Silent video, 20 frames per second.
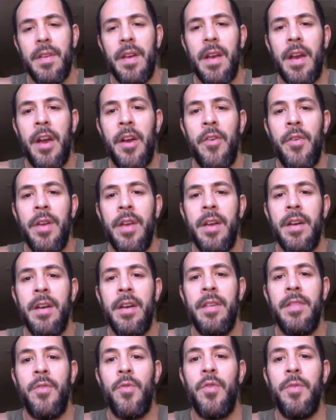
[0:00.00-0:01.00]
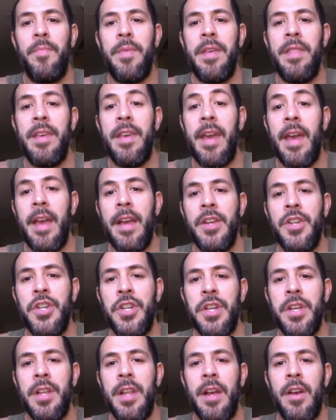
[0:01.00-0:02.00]
area, there would be the
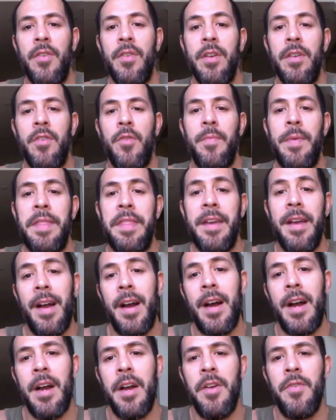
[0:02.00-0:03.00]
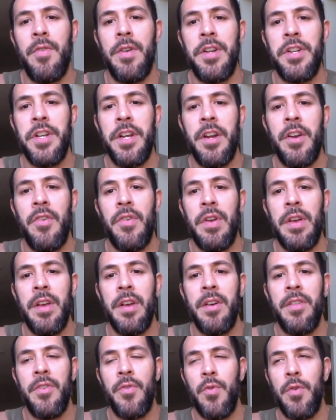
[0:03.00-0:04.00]
Asian area, there would be the Irish
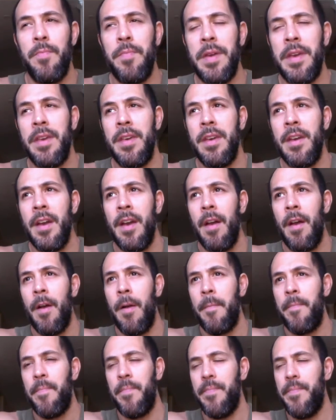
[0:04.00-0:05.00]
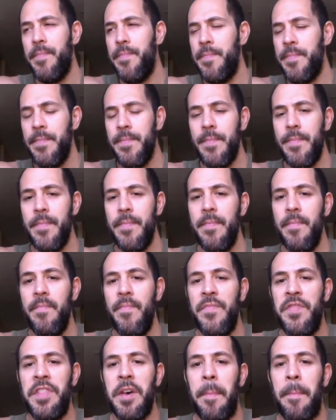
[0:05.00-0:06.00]
area, there would be
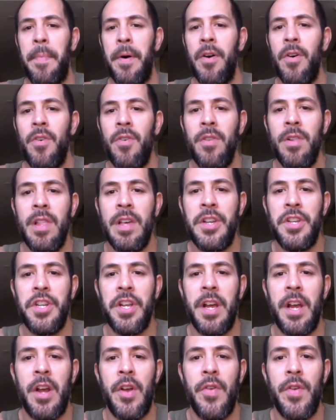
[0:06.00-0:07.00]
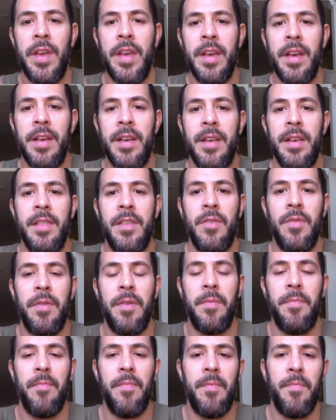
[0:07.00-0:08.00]
the Polish area,
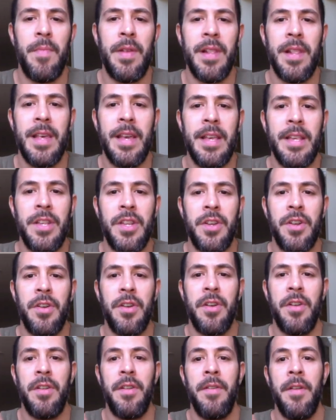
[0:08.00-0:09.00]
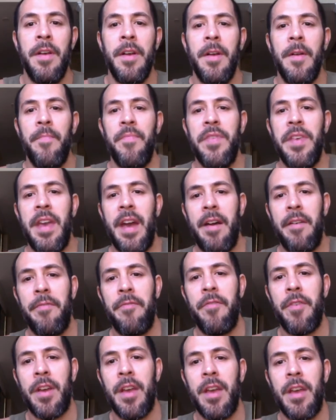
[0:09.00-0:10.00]
the Middle Eastern, the
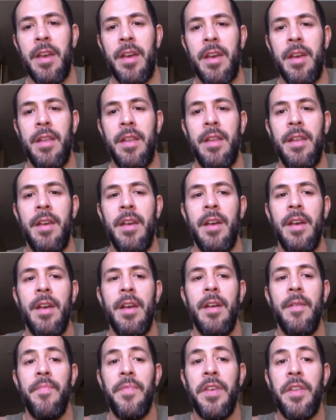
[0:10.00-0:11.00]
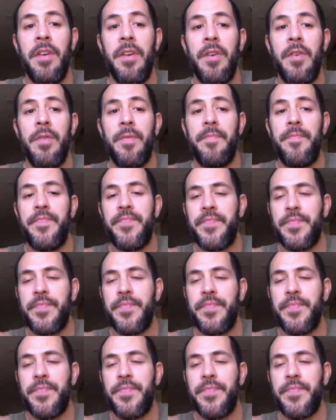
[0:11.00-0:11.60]
African, you know,